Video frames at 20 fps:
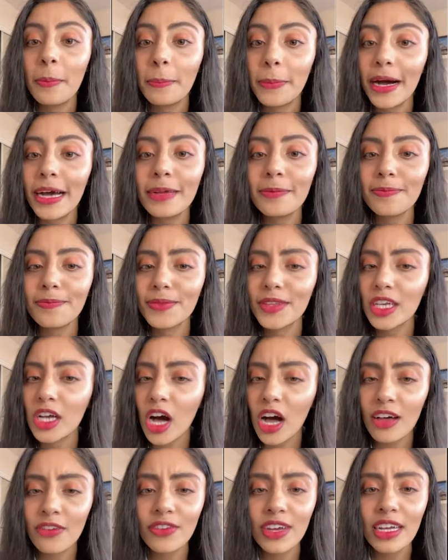But the
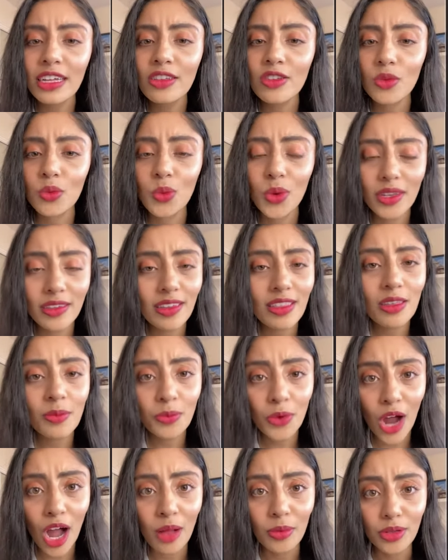offense wasn't the
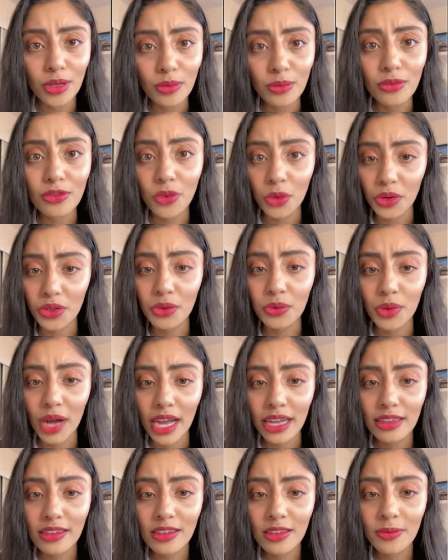problem for the
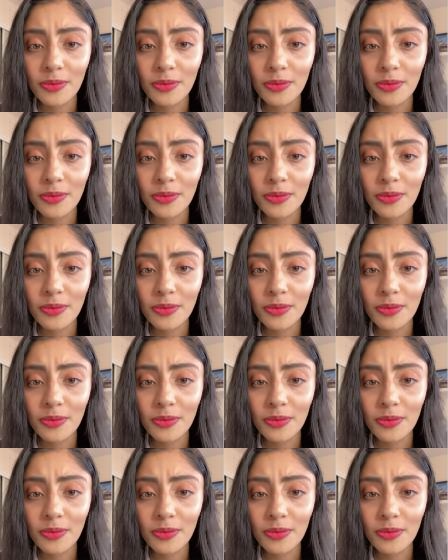Reds.